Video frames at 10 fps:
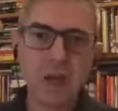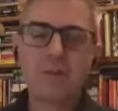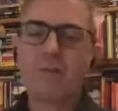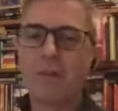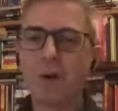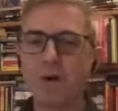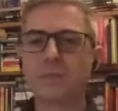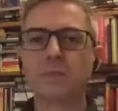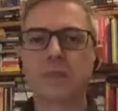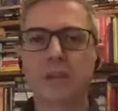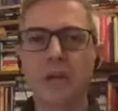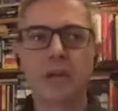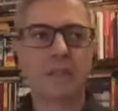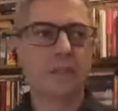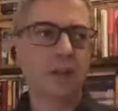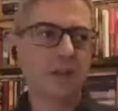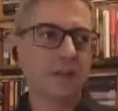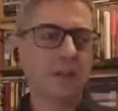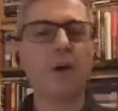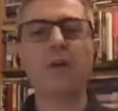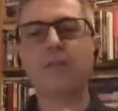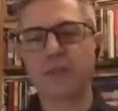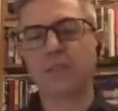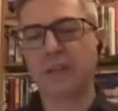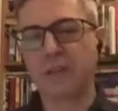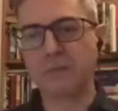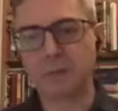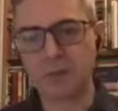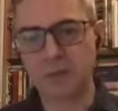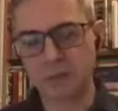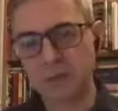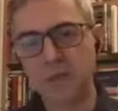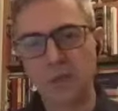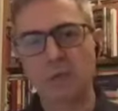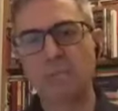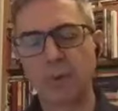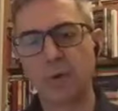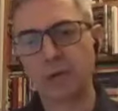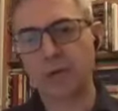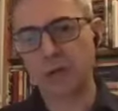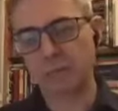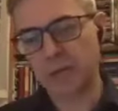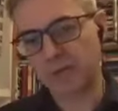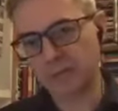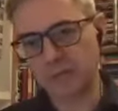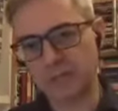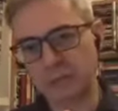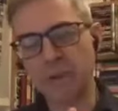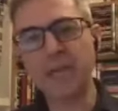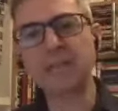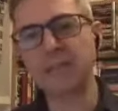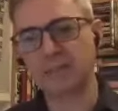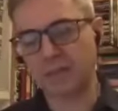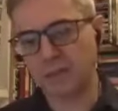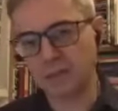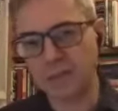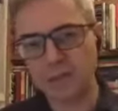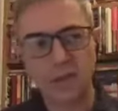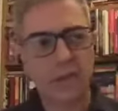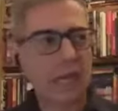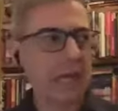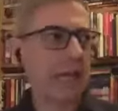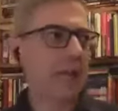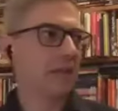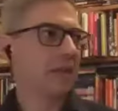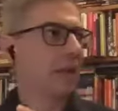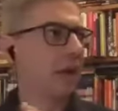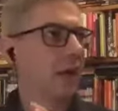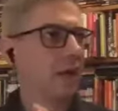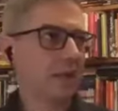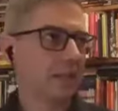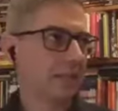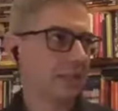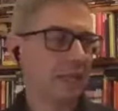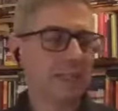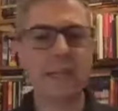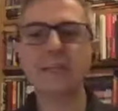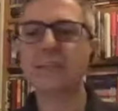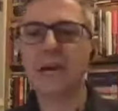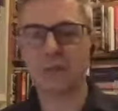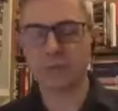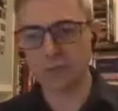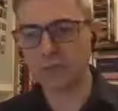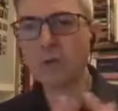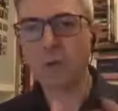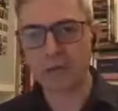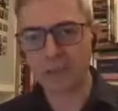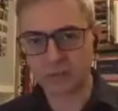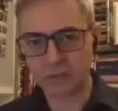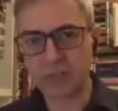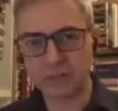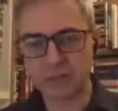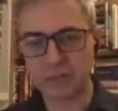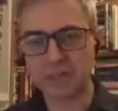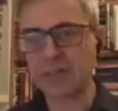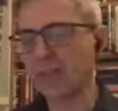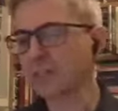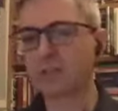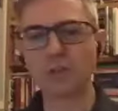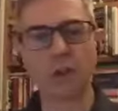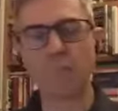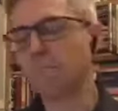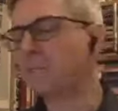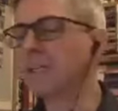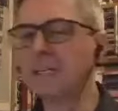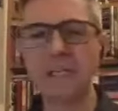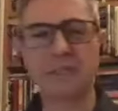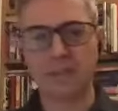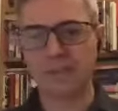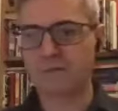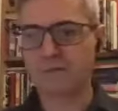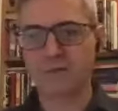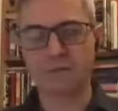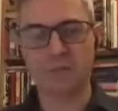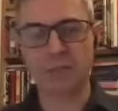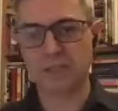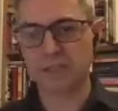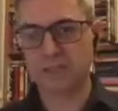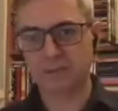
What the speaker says: from the coffee table book about a painter in let's say 10,000 or 100,000. They are two completely different beasts.